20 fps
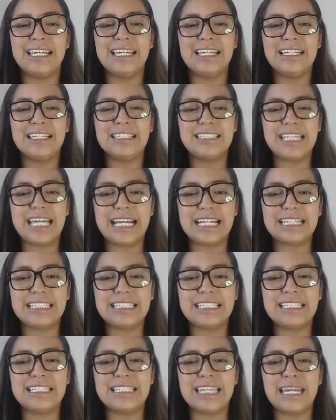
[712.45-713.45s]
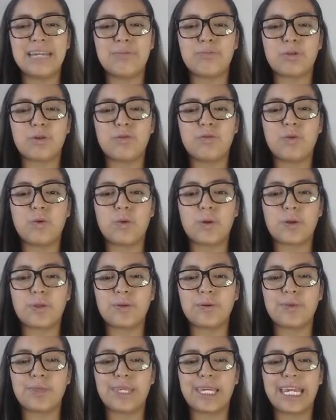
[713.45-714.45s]
Texas, April 4th
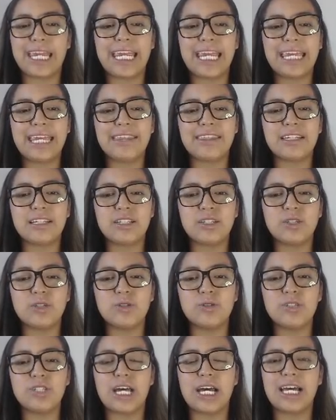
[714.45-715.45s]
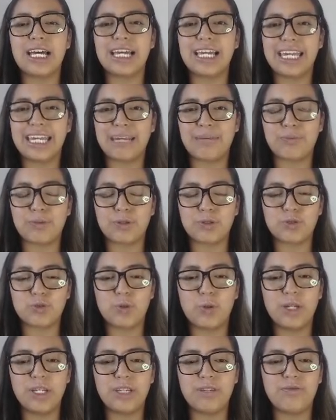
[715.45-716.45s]
through the 8th, Utah, April
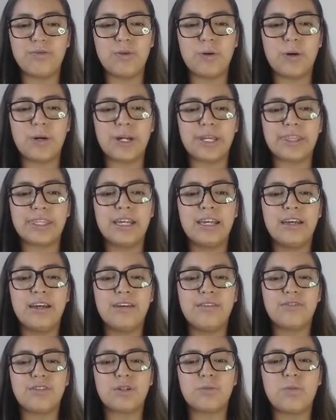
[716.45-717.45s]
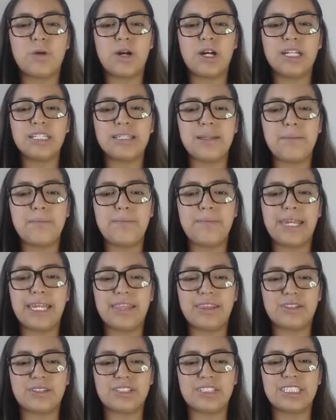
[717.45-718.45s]
24th, Vermont, May
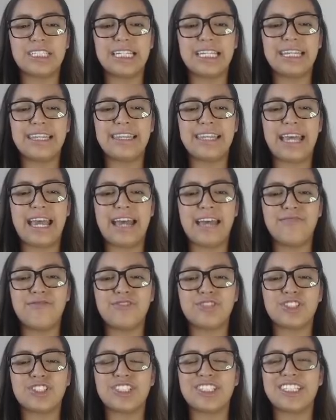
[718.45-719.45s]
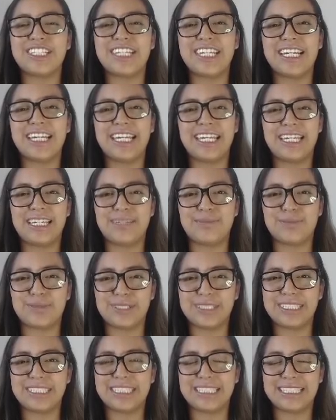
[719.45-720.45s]
13th, and Virginia, April
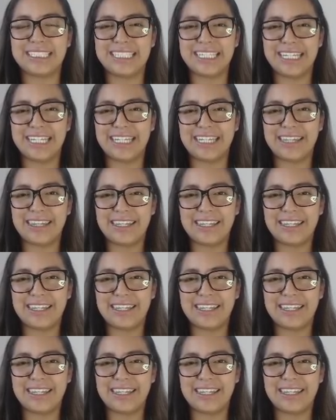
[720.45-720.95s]
16th.